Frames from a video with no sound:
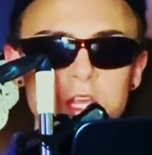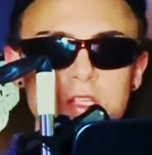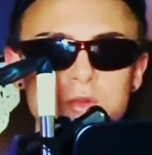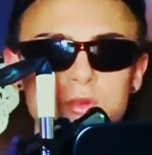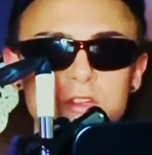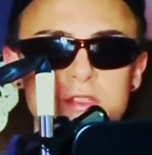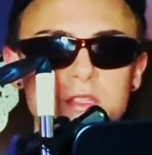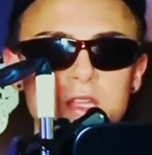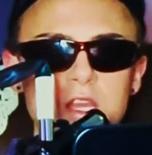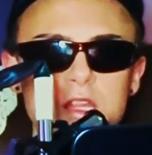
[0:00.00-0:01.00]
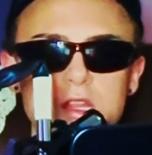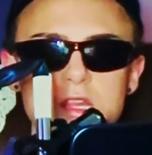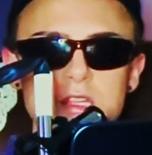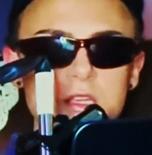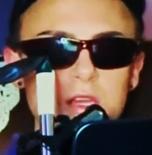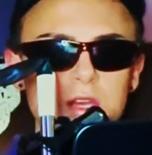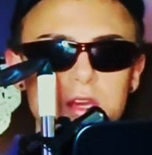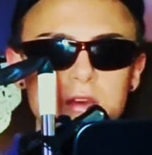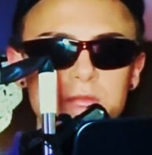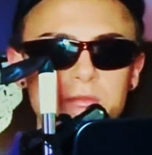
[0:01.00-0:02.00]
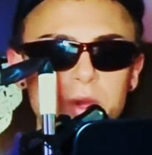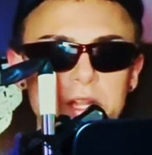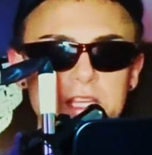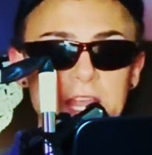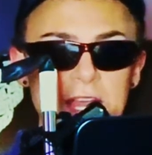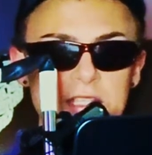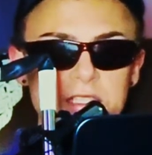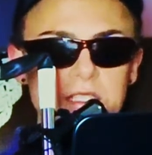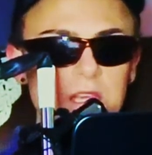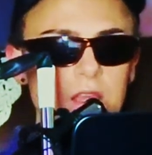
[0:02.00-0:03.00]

towards the podcast,